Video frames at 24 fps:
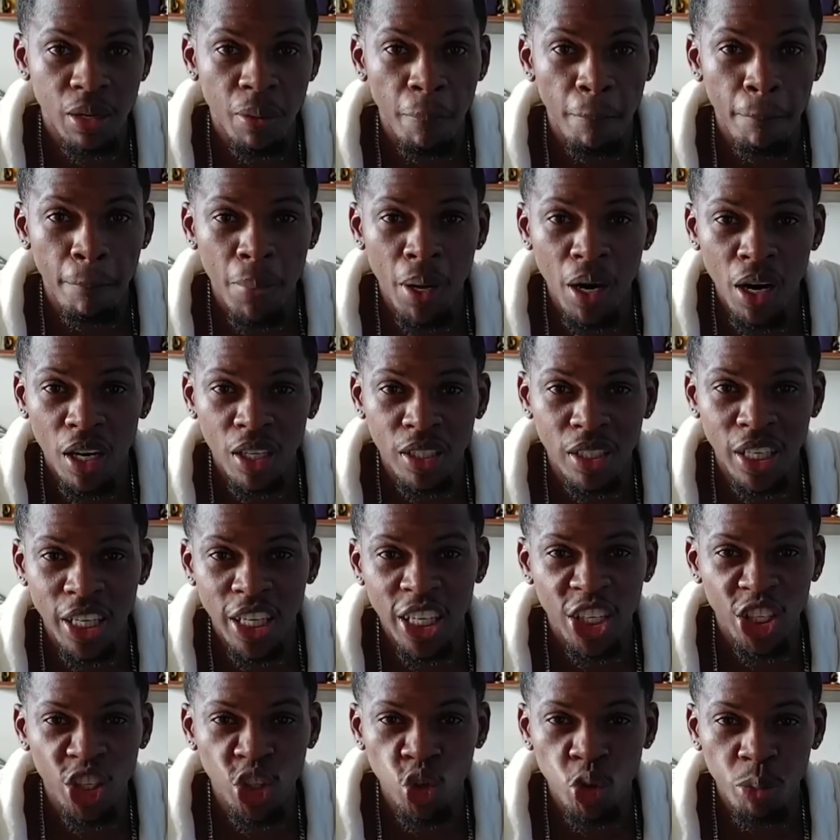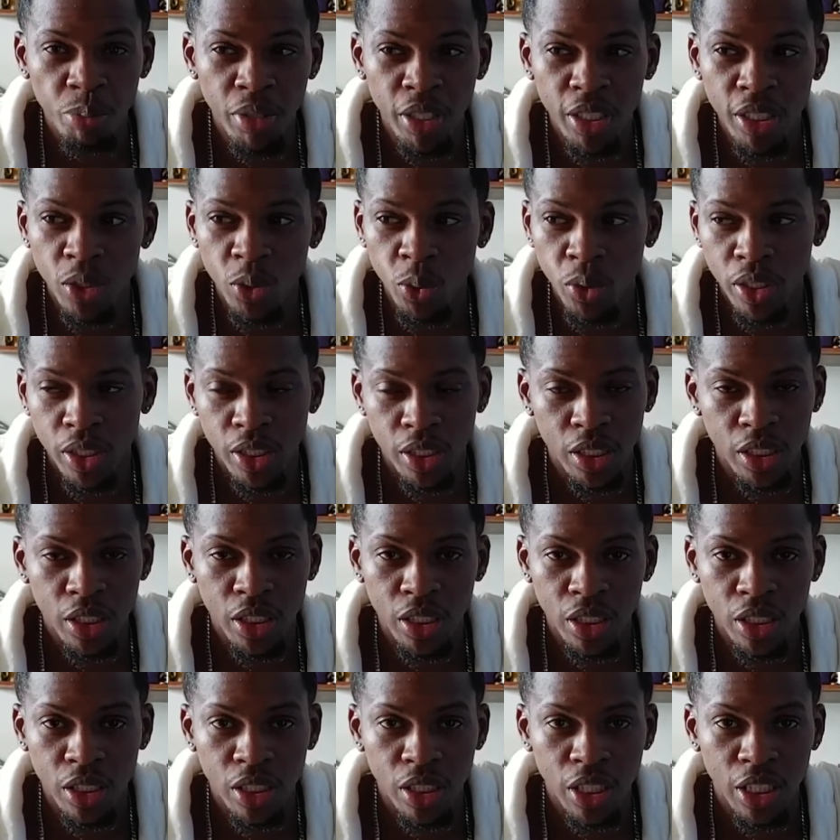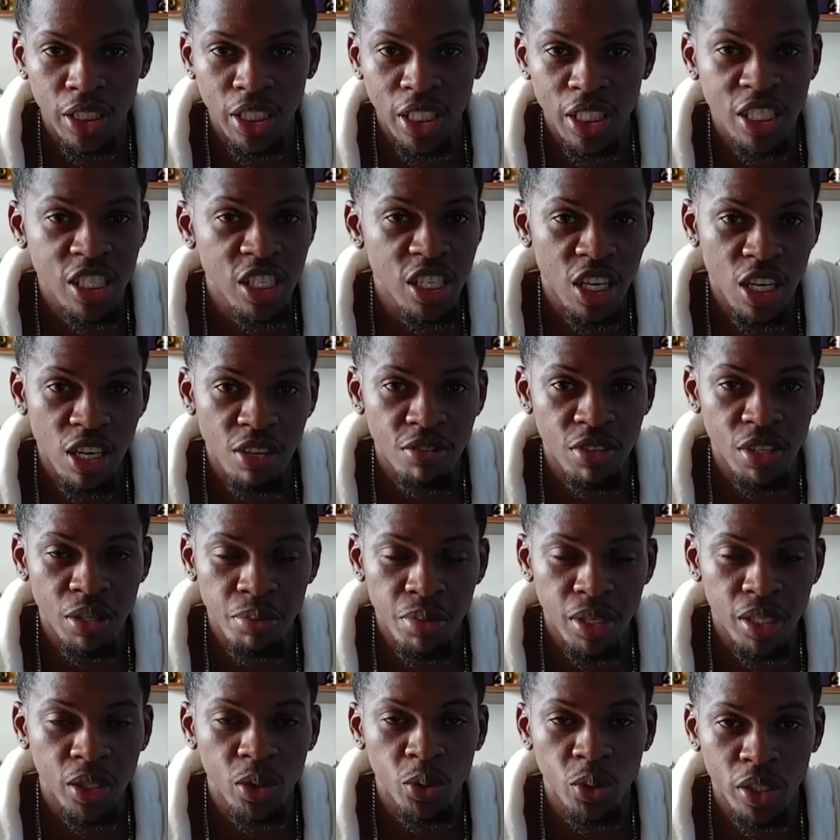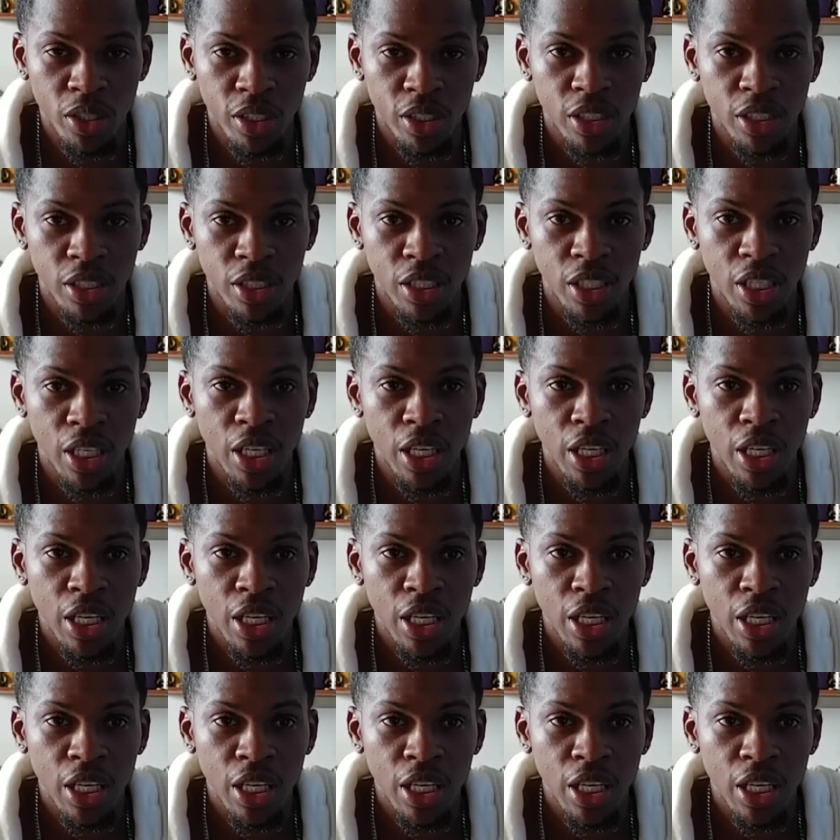bought a new B20, that a CRV B20,